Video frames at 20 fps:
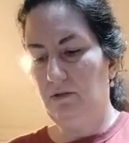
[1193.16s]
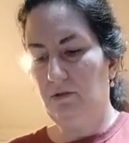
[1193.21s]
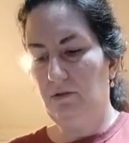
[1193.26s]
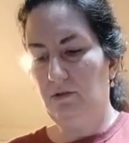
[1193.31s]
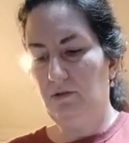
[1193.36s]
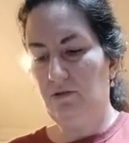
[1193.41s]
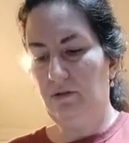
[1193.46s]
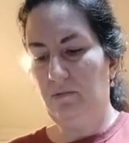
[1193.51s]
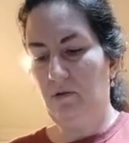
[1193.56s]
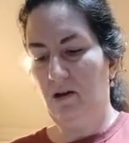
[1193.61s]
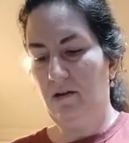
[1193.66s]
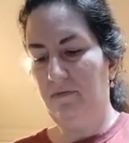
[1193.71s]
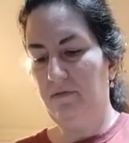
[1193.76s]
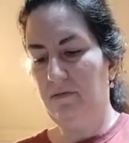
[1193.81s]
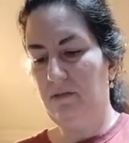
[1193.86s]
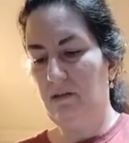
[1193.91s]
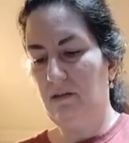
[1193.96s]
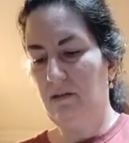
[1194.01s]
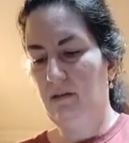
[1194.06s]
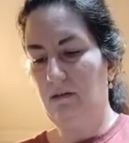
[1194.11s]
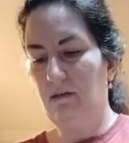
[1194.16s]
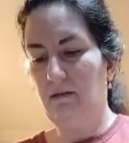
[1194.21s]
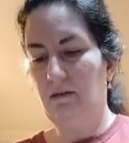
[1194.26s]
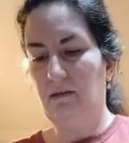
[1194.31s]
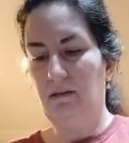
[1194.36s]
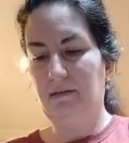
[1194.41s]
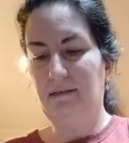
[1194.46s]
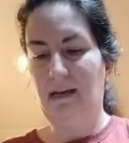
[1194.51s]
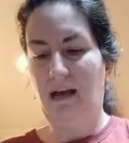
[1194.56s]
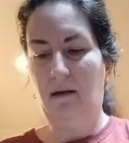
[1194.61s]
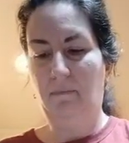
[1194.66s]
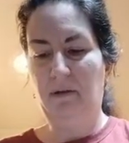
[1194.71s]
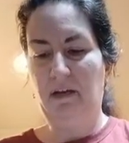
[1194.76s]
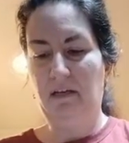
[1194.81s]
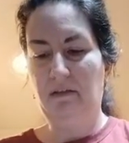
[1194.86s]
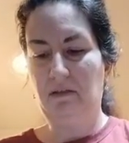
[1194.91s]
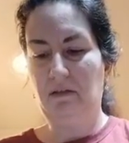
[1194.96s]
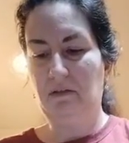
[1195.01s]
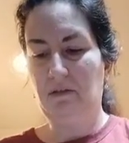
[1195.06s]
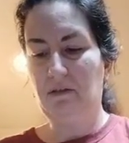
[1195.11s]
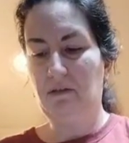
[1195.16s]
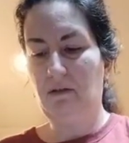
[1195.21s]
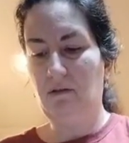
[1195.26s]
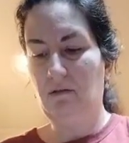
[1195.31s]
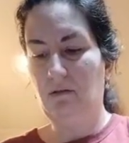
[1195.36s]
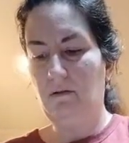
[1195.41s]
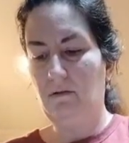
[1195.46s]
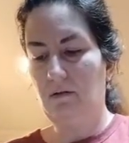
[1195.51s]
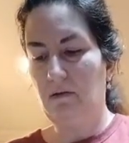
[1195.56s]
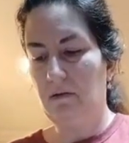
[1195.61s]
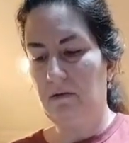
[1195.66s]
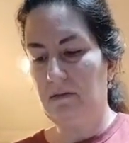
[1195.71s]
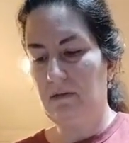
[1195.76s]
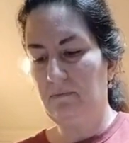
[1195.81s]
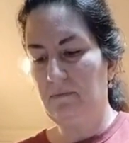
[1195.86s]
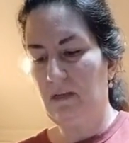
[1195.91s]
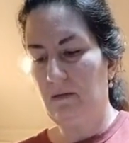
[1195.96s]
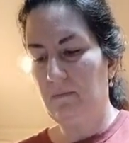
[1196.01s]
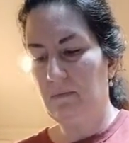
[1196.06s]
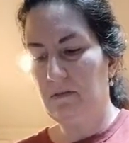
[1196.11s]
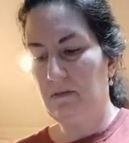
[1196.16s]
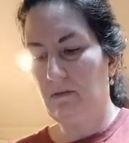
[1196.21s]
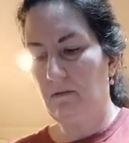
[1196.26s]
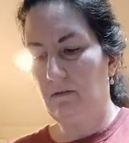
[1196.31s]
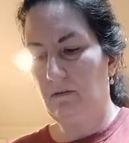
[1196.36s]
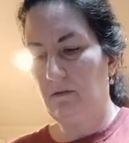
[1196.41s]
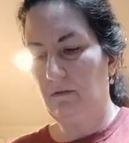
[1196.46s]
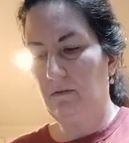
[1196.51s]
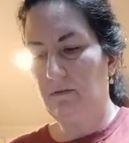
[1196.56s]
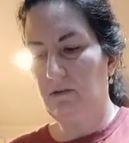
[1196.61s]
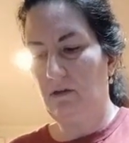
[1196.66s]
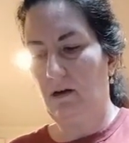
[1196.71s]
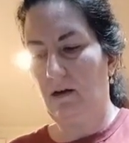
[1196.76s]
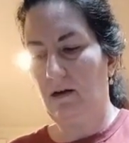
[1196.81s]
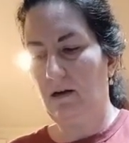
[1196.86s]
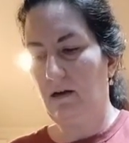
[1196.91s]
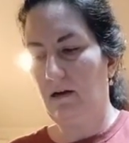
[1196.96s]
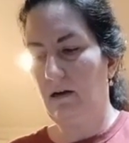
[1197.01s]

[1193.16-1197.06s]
trim off the top edges too, because sometimes they're a little dark.